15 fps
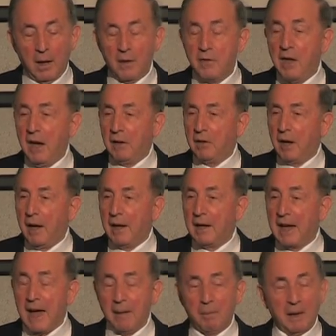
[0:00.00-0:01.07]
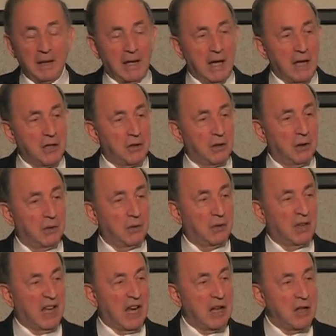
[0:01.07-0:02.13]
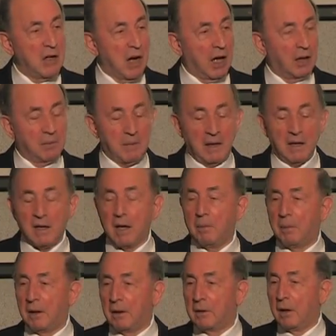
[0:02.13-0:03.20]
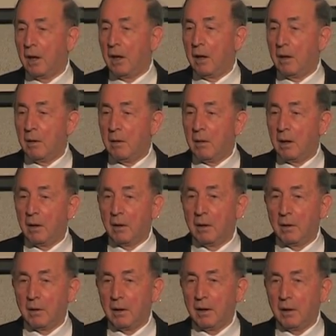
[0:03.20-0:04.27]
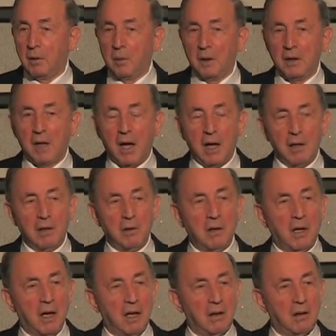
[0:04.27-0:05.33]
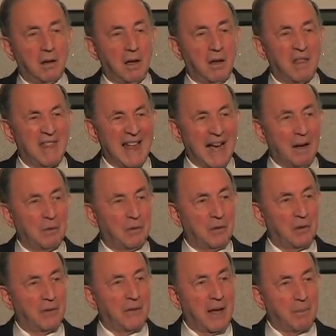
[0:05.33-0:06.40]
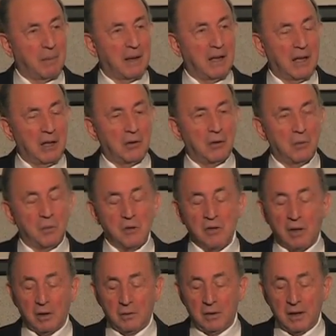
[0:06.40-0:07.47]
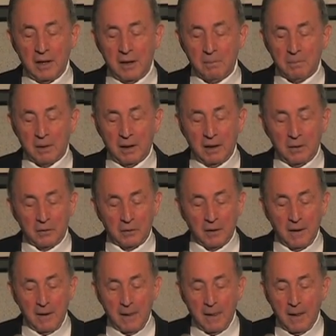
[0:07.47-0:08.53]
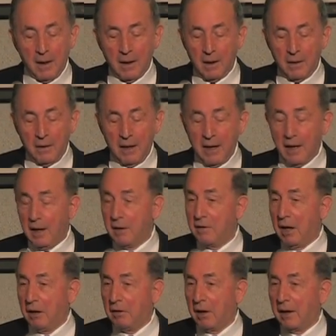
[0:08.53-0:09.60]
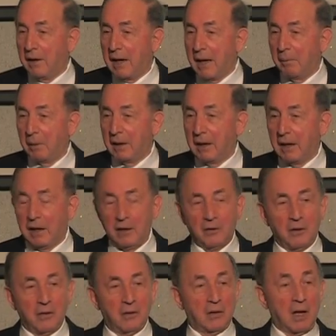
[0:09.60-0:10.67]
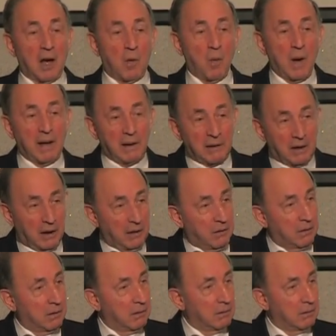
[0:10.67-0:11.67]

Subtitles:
Data and applications cannot be coupled. When I look at the thousands of applications which are today in place, the data and applications are welded,